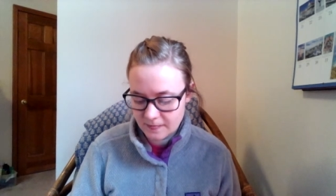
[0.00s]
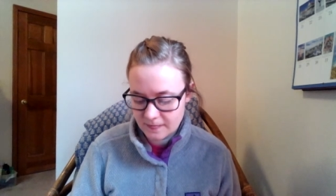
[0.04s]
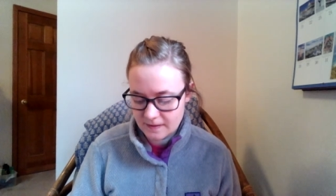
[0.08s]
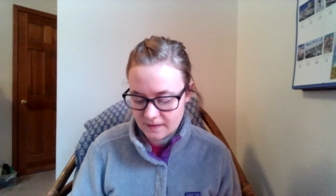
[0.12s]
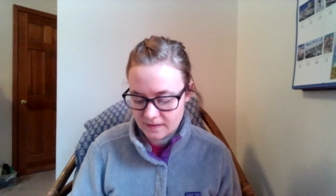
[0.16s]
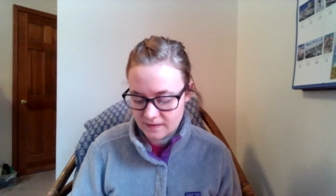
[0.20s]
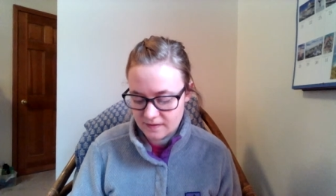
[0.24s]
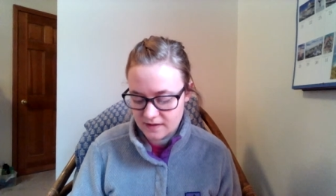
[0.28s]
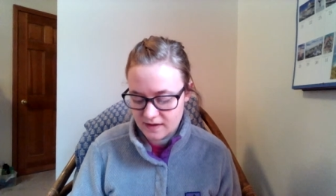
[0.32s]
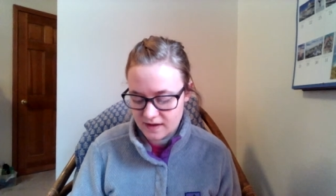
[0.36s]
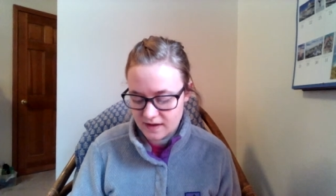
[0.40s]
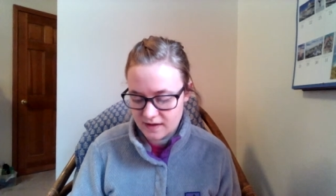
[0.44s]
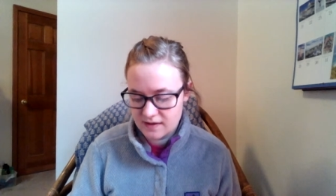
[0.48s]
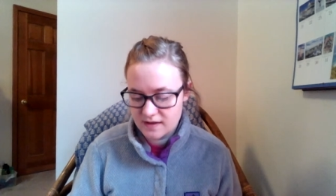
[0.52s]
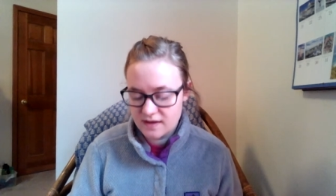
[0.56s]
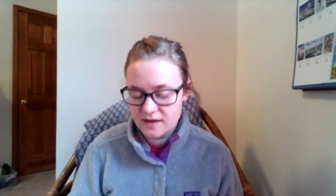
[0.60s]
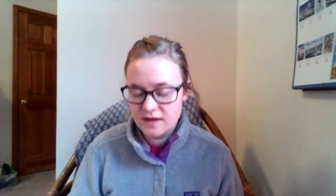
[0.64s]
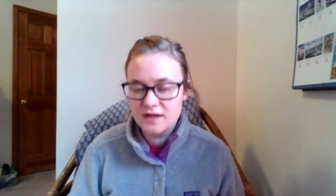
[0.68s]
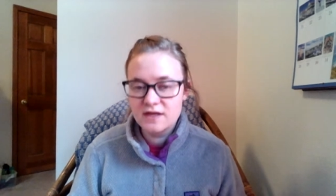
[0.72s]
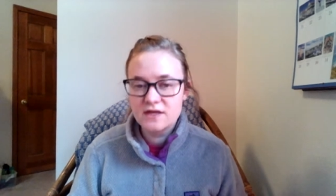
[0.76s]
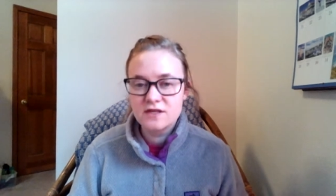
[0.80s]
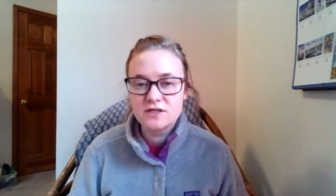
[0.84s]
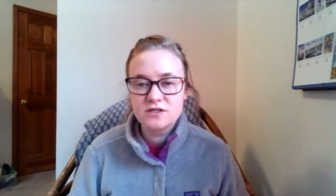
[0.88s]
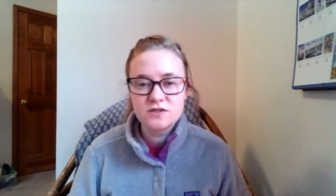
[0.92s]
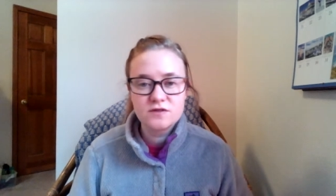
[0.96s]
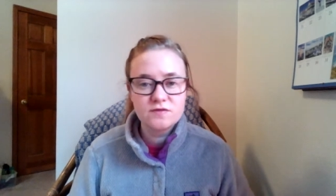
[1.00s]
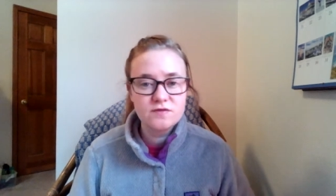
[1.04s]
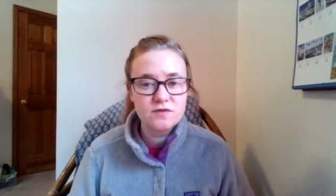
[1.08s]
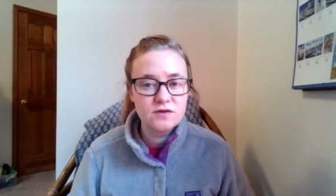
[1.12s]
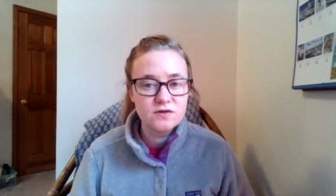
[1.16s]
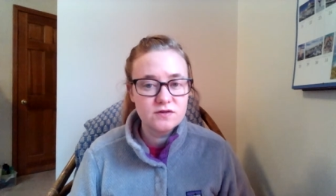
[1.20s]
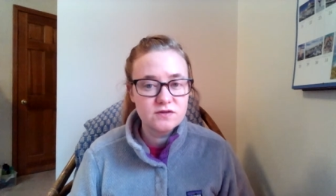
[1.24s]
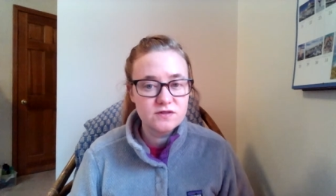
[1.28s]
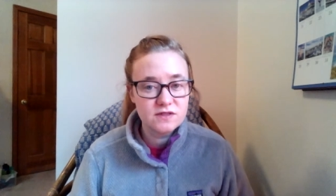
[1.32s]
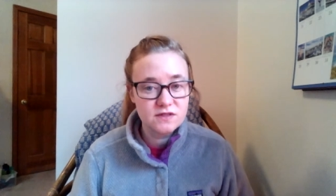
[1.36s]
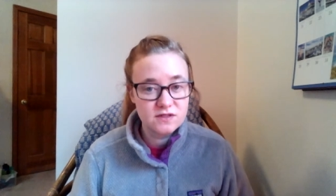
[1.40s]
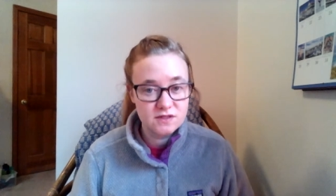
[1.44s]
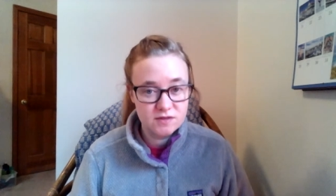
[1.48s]
Okay. So if you're
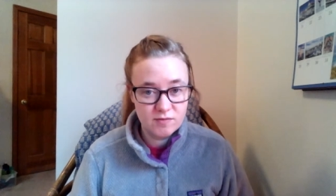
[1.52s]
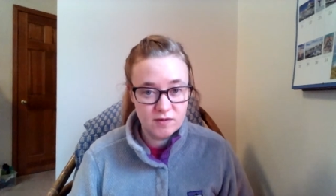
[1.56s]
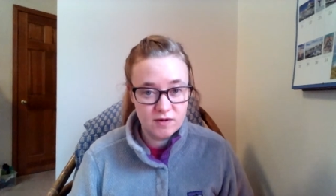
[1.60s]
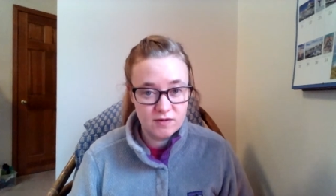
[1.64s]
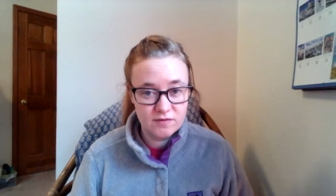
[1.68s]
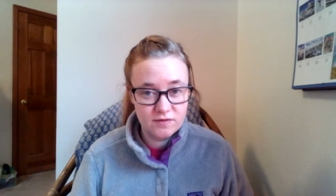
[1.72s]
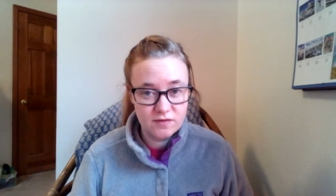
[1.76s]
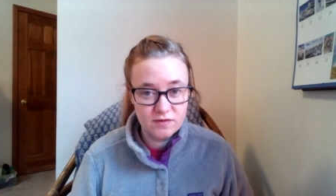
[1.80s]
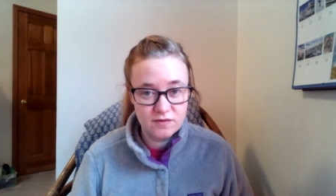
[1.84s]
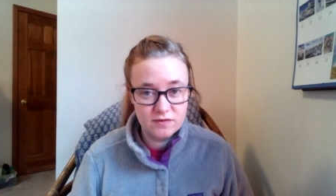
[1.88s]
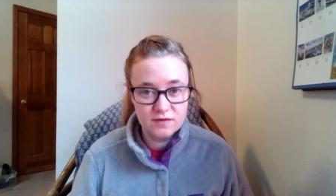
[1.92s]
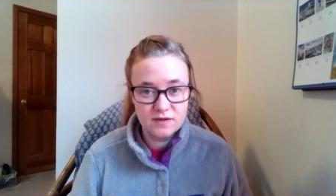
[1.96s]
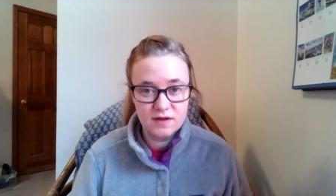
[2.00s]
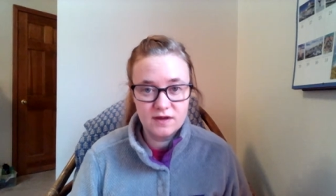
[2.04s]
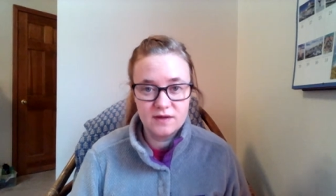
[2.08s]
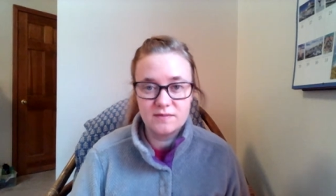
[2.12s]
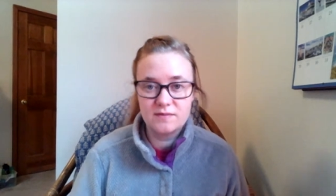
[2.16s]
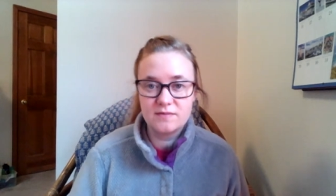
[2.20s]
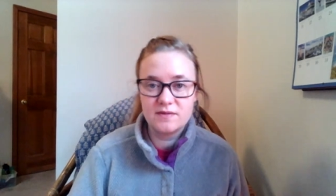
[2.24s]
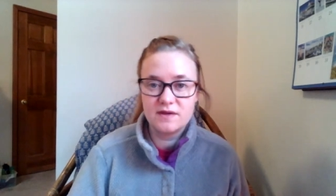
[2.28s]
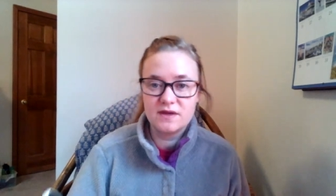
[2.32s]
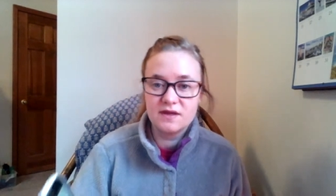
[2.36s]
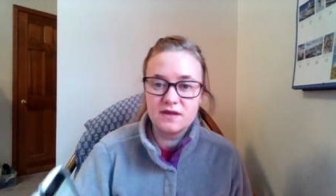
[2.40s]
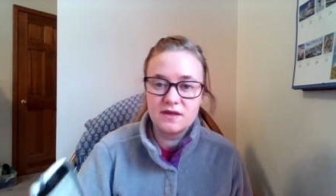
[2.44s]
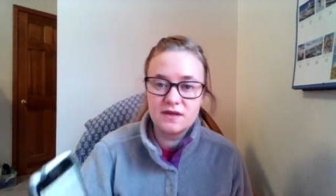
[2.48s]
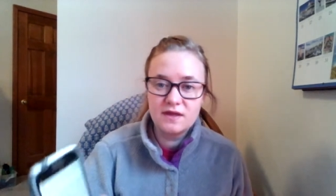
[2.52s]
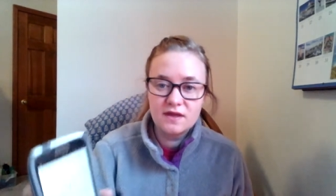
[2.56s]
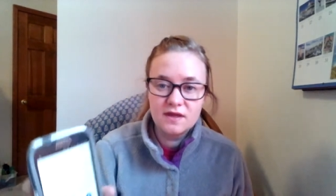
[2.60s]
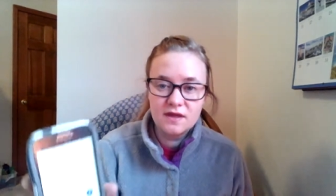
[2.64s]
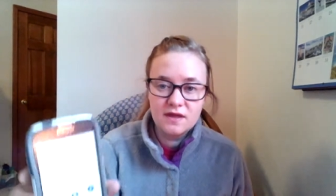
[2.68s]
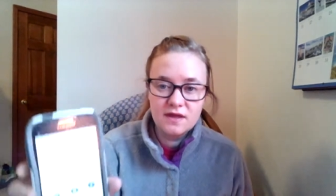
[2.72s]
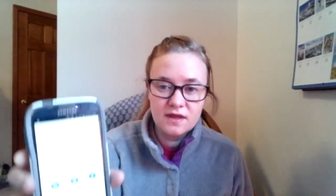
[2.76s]
using a smartphone like me,